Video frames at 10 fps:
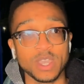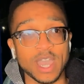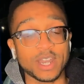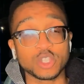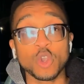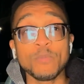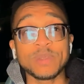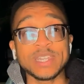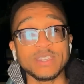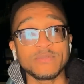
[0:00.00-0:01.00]
And I don't
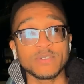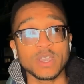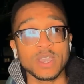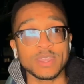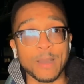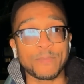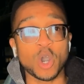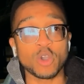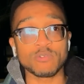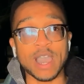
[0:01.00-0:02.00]
believe that
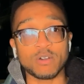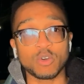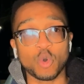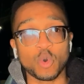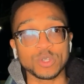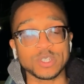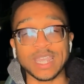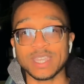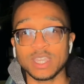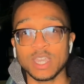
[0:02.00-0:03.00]
Potter out or
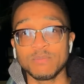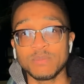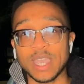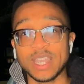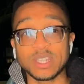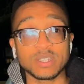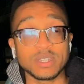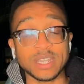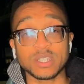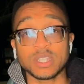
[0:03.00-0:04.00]
sacking him is
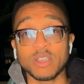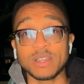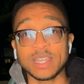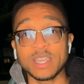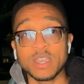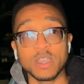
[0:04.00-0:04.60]
necessarily